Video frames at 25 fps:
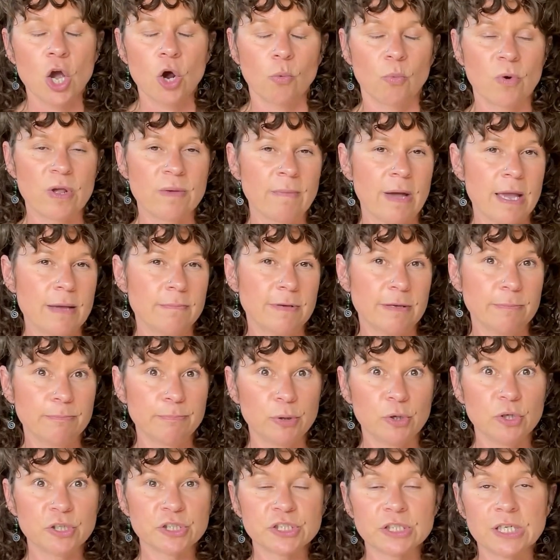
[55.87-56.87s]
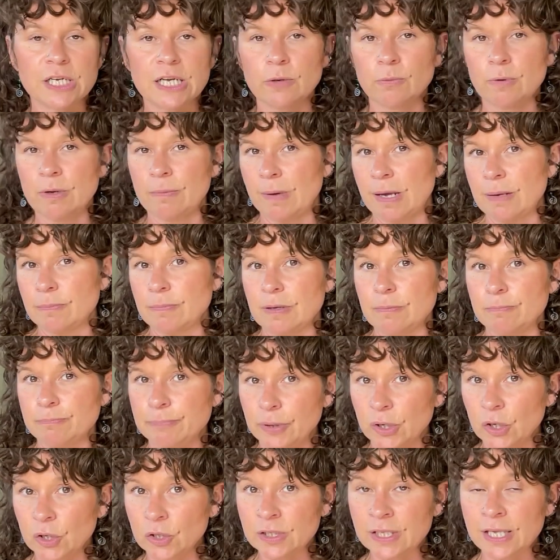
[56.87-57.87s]
We might be pushing, we might be
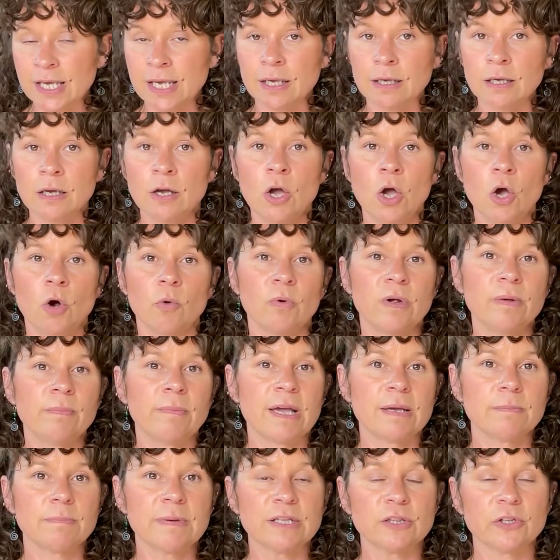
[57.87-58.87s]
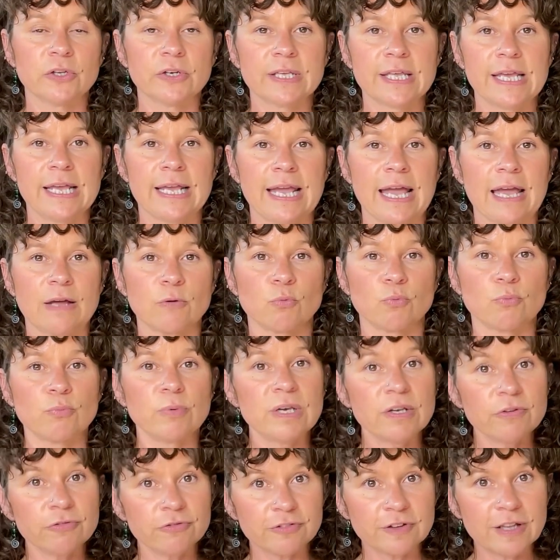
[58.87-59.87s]
pulling, we might be looking at
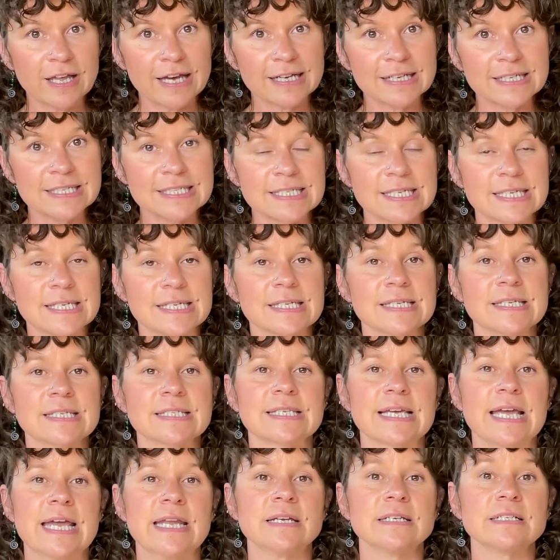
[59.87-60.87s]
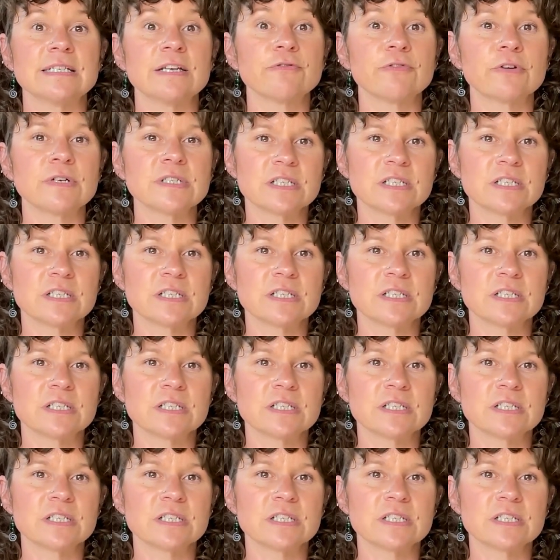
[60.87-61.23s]
reflexes and different